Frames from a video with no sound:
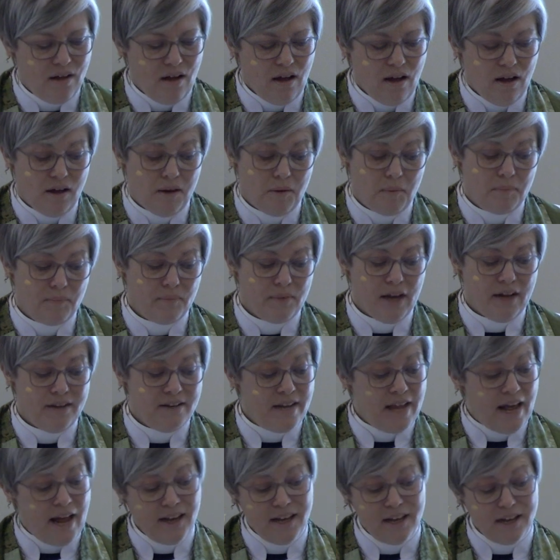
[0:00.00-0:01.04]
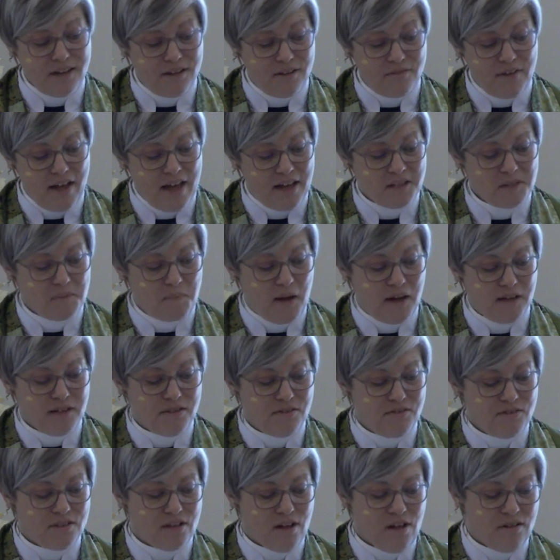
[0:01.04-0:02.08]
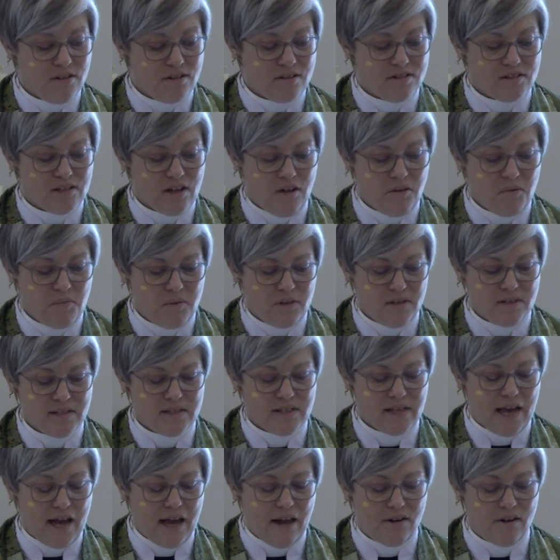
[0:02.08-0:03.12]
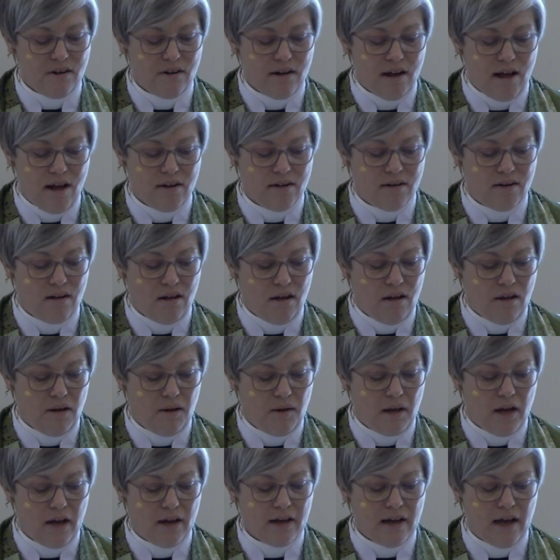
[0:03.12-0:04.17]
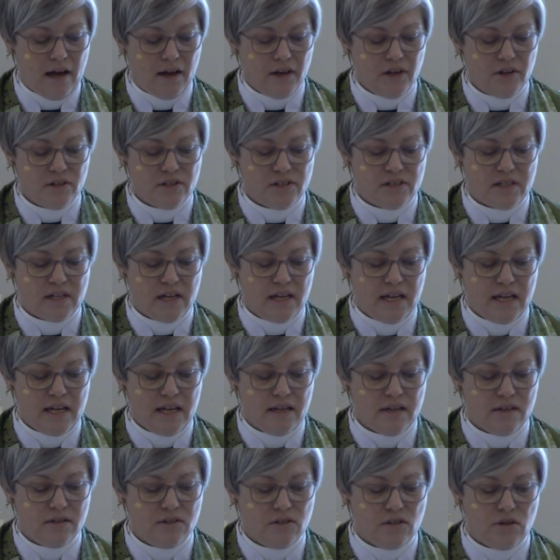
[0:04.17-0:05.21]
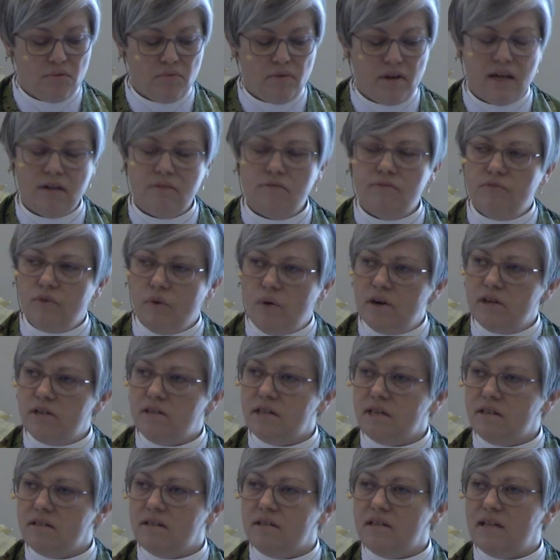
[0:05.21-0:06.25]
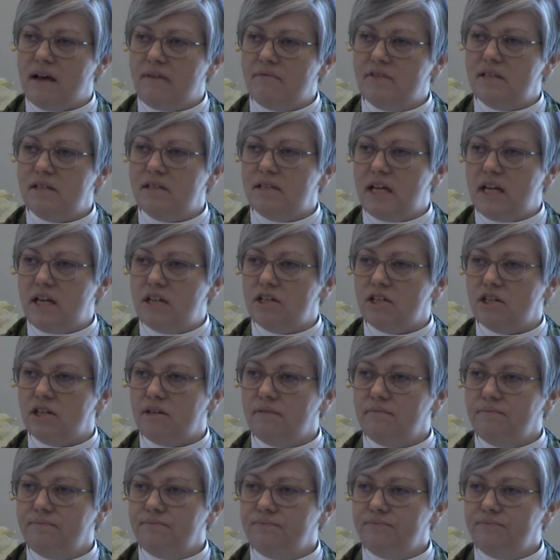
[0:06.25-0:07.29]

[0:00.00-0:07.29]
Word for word: Um, a negative aspect of salt salt was scattered on uh, a conquered city to reinforce its devastation.